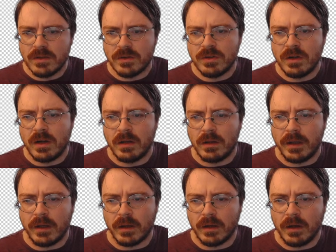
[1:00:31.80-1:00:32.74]
There's not
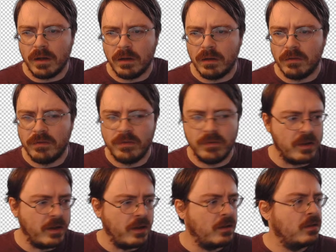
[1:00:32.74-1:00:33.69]
like a curve
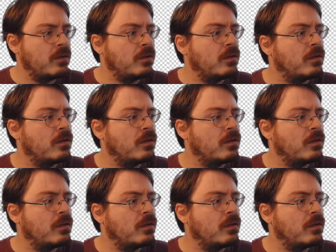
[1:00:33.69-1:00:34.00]
there.